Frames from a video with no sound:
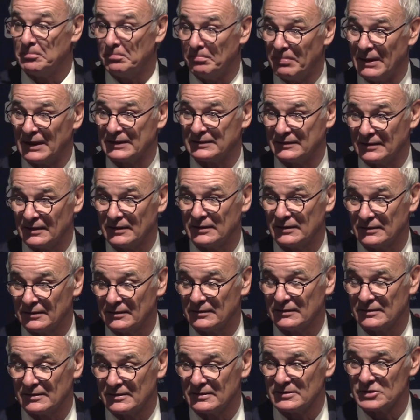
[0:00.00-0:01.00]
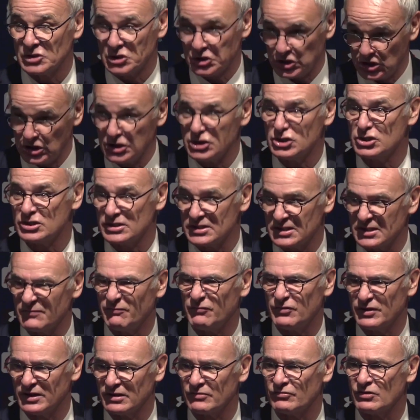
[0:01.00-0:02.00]
But Shinji is
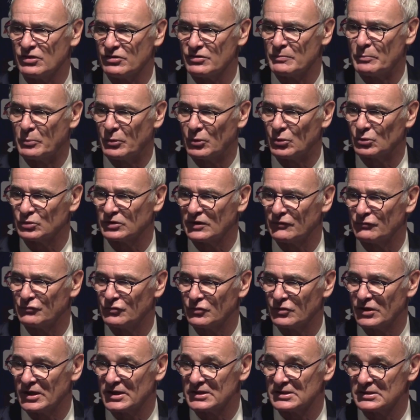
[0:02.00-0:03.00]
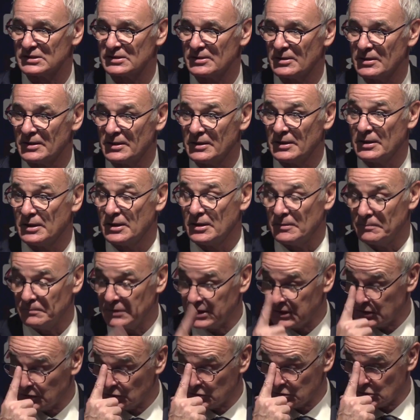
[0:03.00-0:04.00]
very, very important for us,
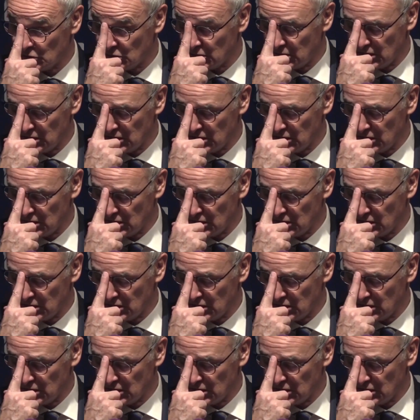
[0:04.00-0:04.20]
because